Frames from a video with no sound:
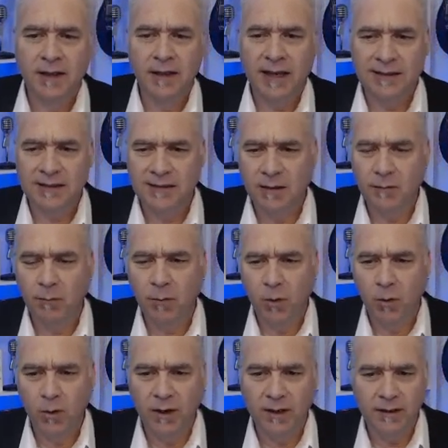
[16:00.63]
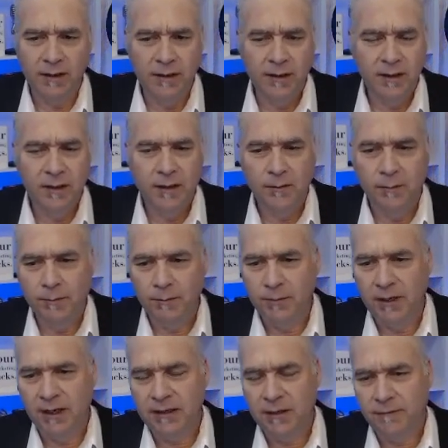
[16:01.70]
at some point,
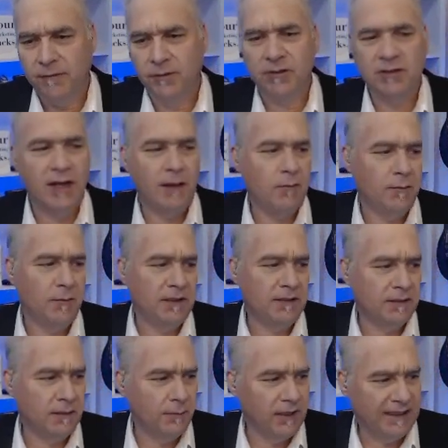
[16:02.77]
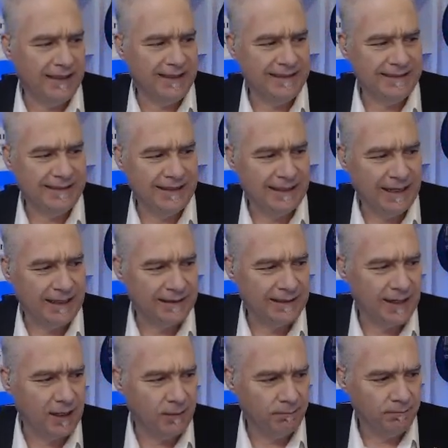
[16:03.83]
but the first time you meet somebody isn't that
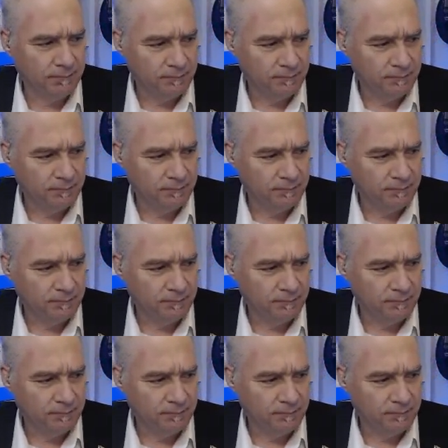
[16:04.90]
time.